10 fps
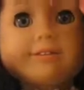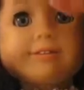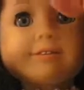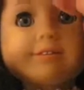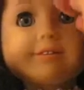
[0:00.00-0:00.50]

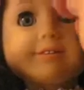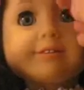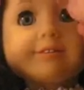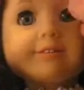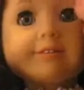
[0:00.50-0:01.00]

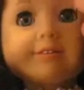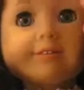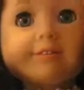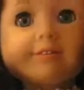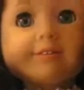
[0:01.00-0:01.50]

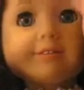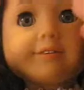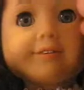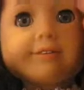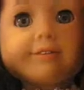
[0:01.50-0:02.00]

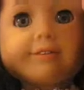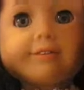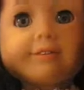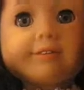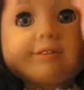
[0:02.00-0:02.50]

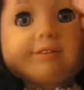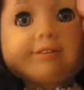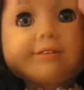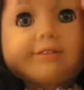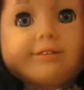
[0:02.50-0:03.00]

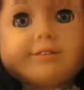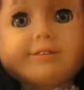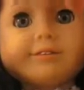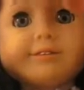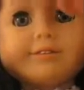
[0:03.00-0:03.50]

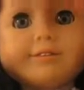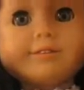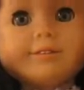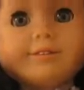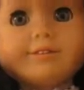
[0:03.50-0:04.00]

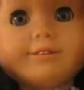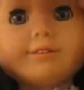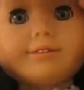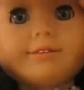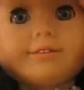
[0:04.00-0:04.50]

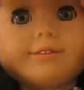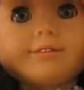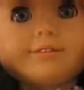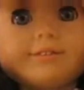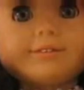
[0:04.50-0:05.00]

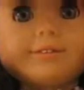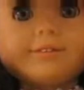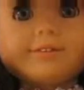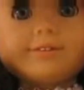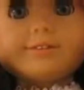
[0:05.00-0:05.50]
(silence)